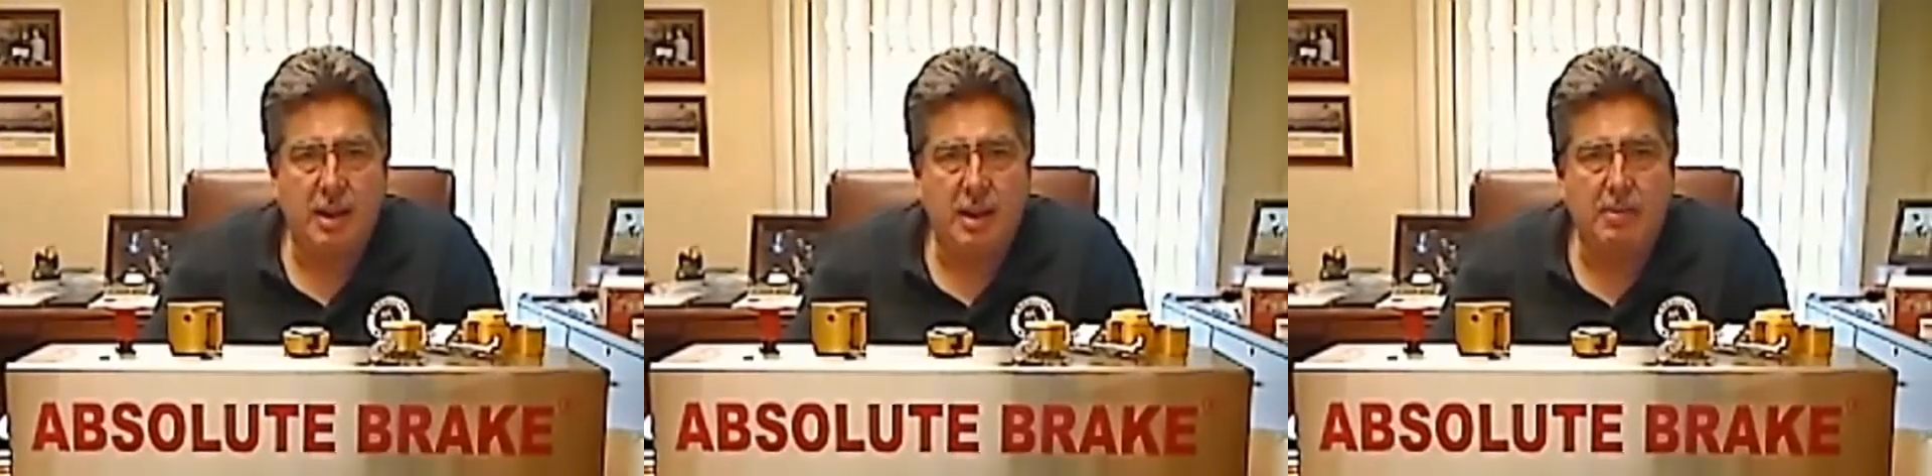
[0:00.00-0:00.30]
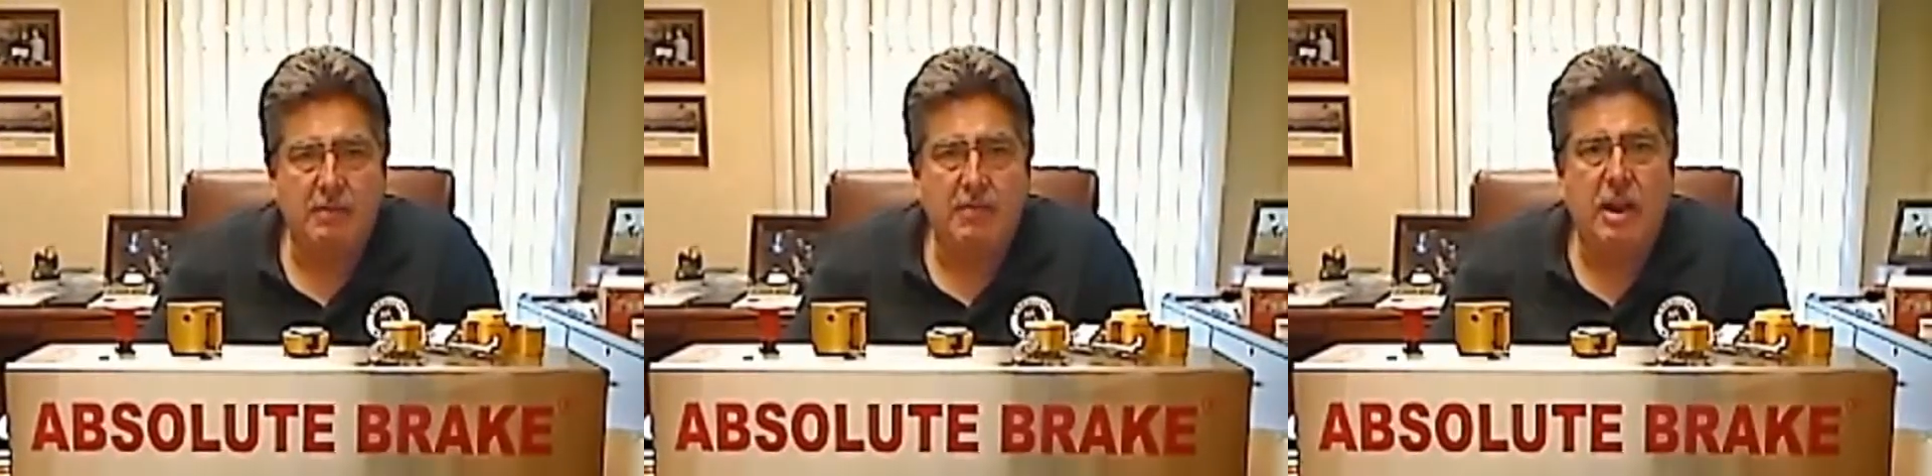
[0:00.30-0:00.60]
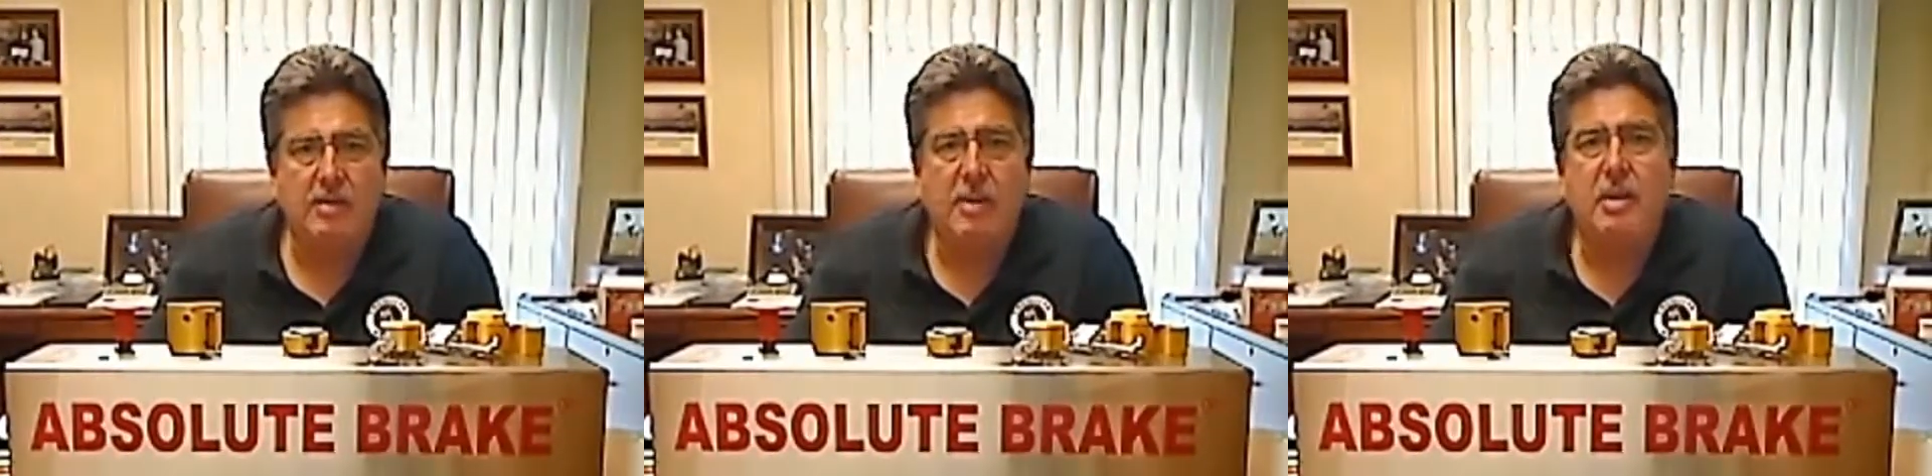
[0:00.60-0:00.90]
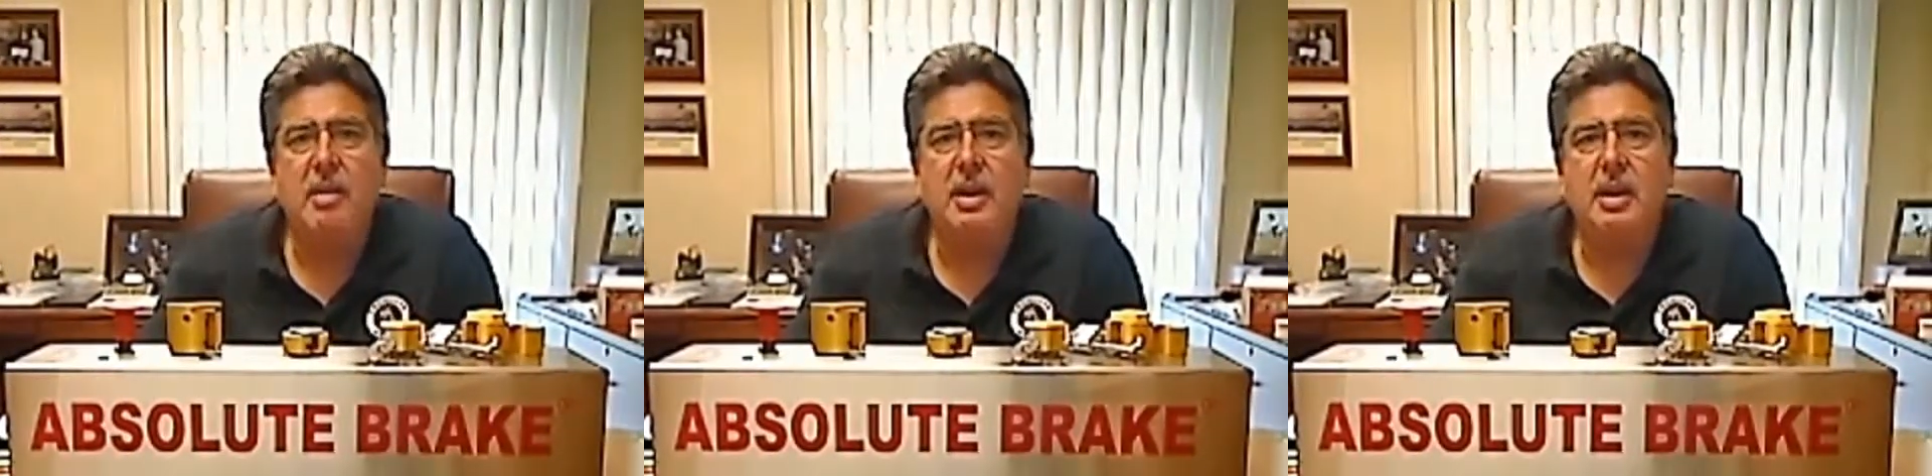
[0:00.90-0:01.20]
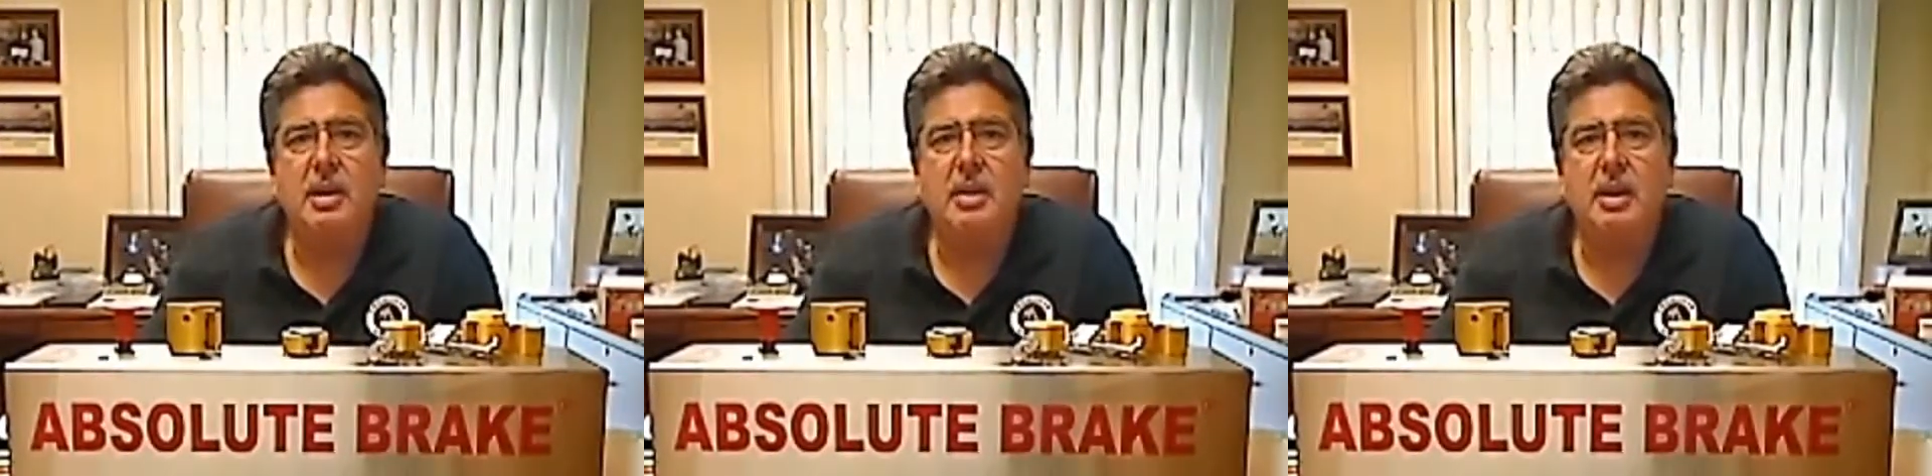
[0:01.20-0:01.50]

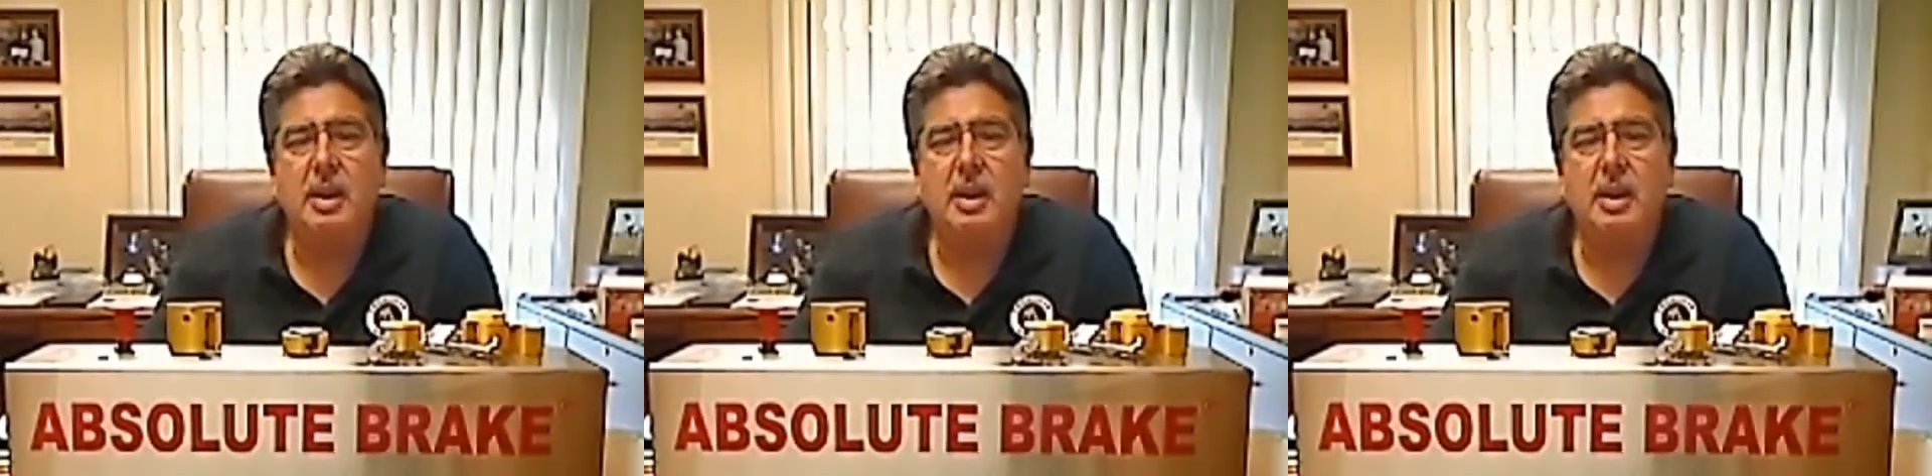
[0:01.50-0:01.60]
AB500L,